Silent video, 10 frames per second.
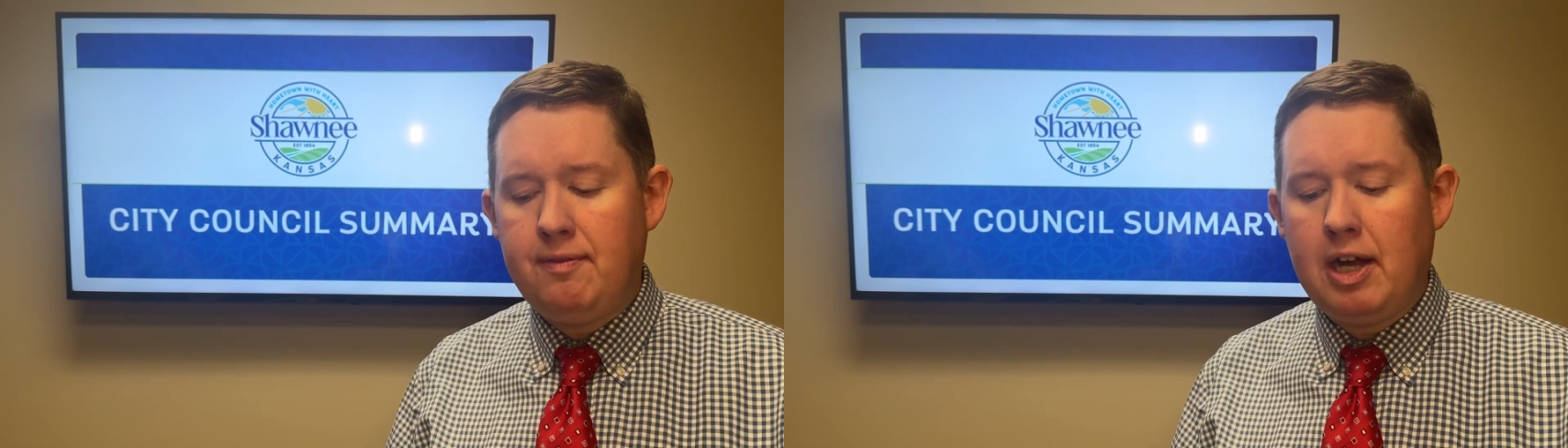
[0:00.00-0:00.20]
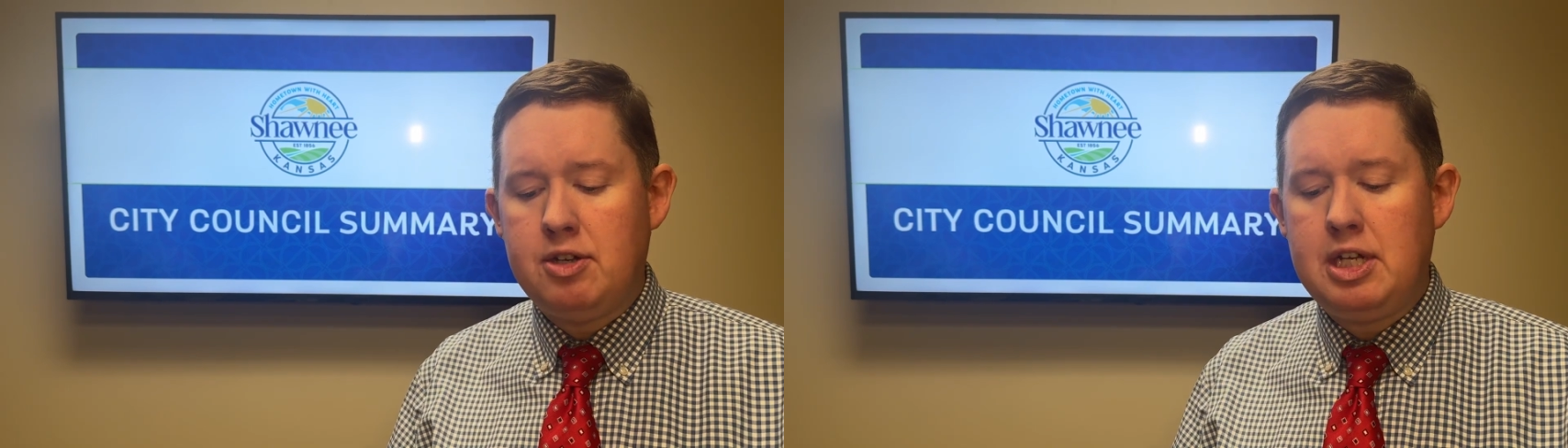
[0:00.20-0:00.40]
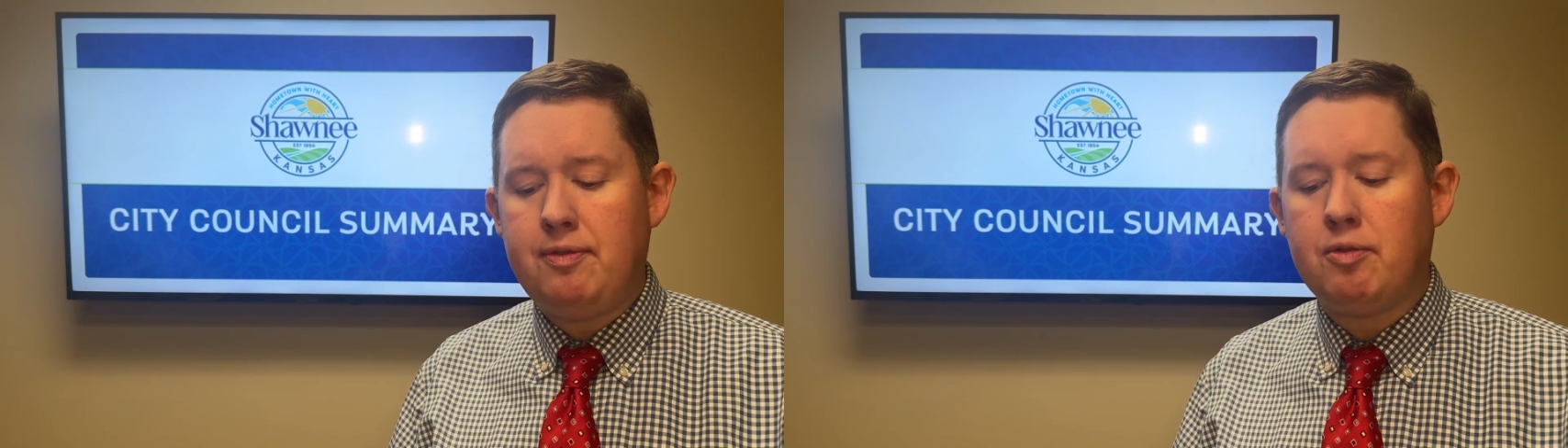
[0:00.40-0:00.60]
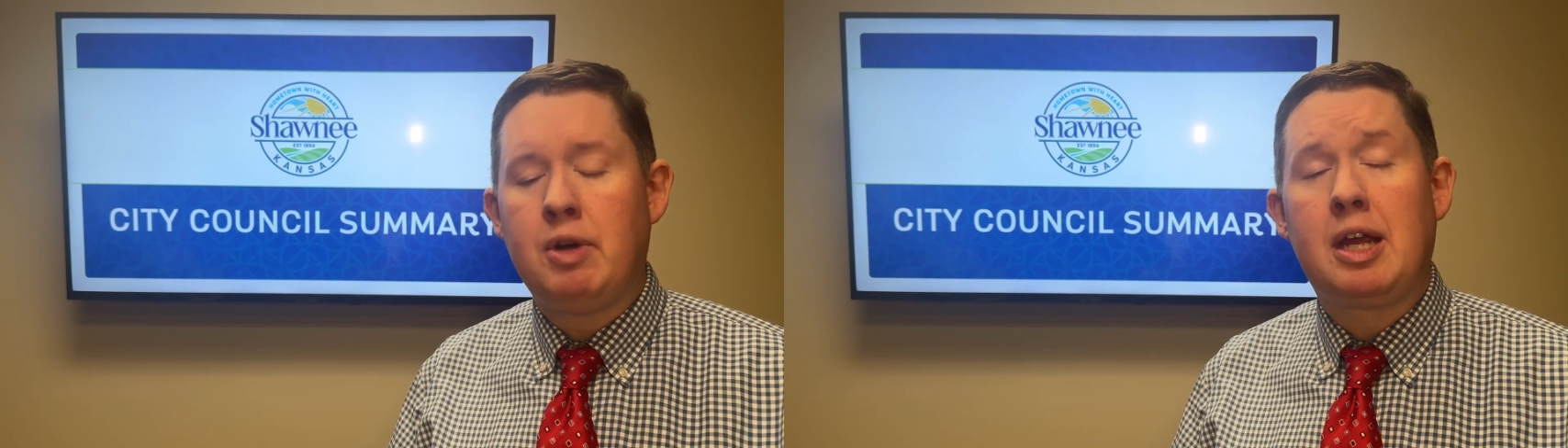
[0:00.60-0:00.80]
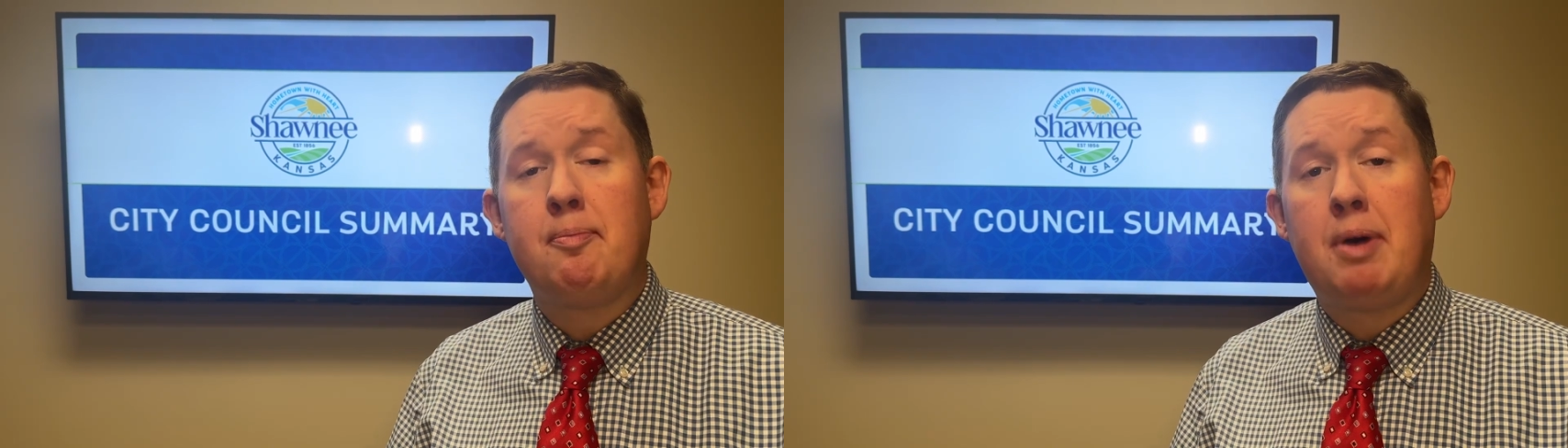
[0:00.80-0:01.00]
Fire Chief
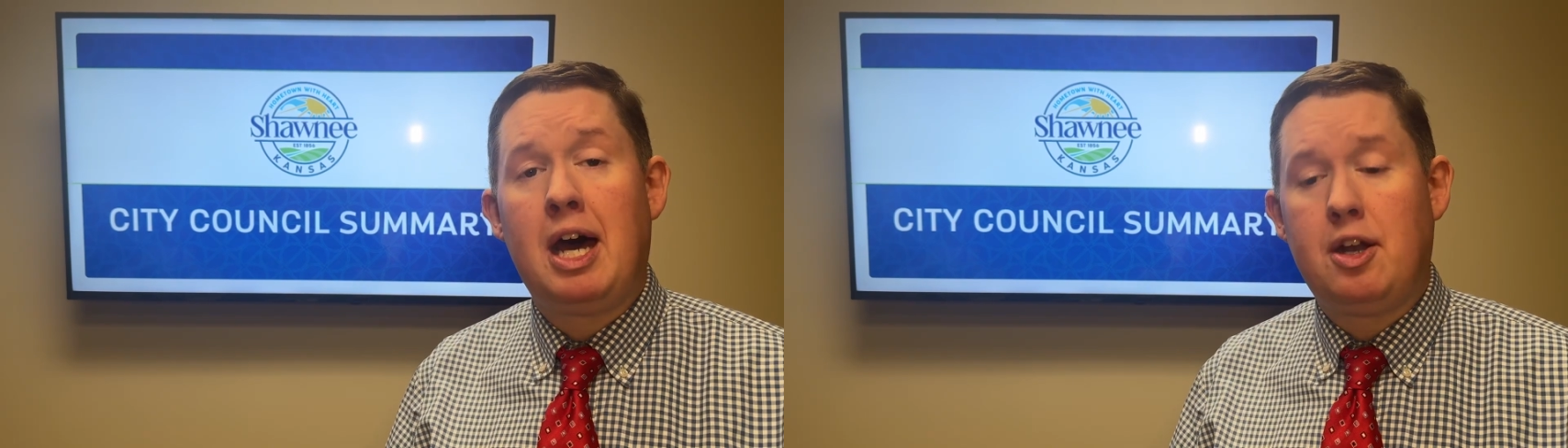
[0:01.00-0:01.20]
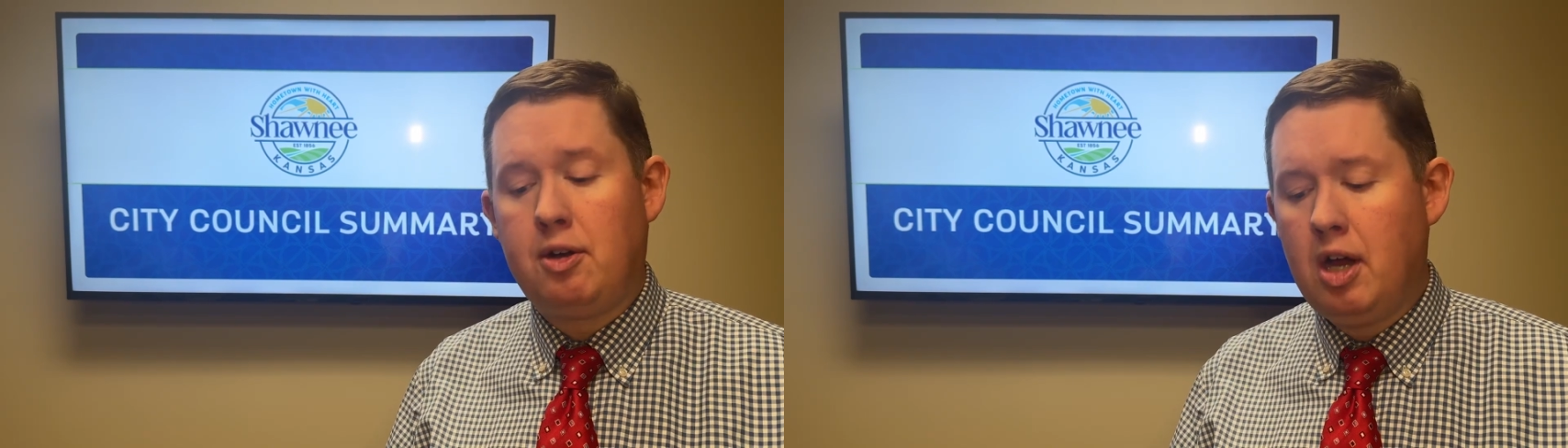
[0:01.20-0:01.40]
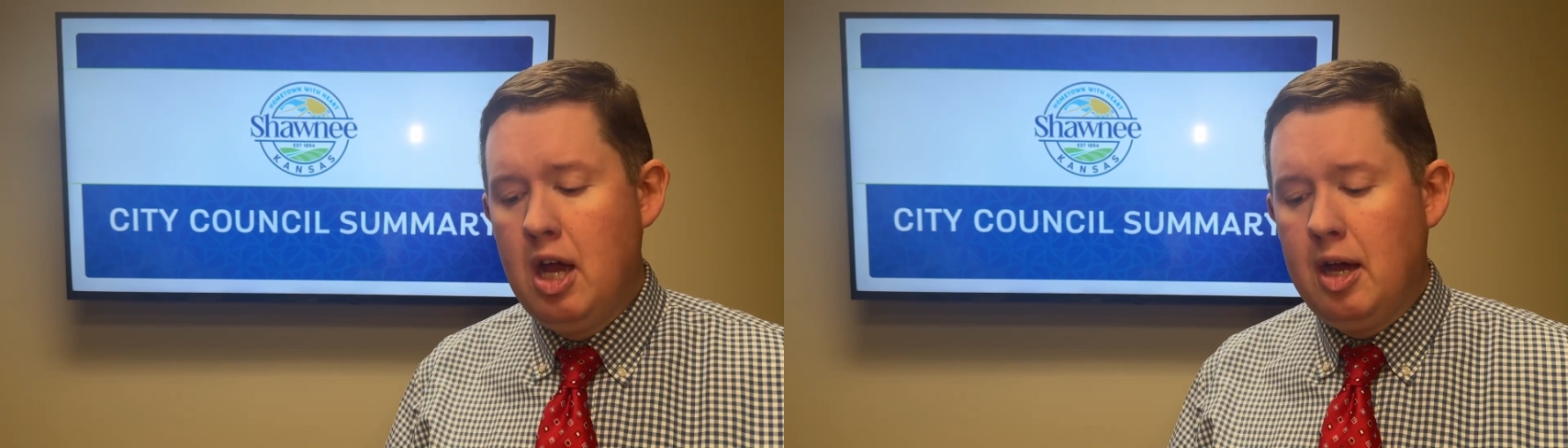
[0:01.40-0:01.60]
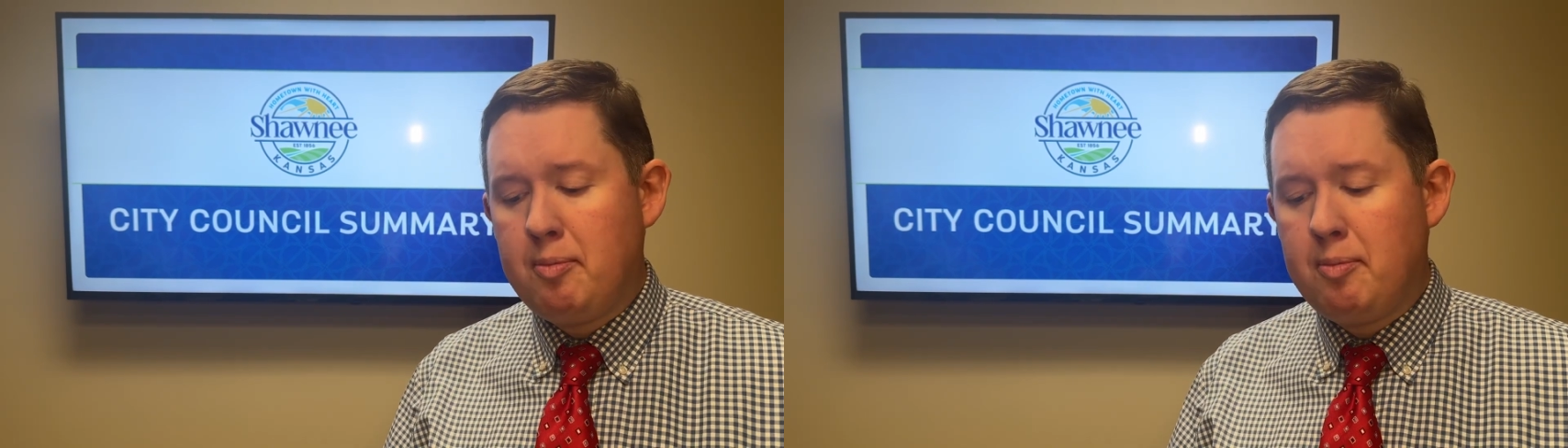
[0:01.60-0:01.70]
Rick Potter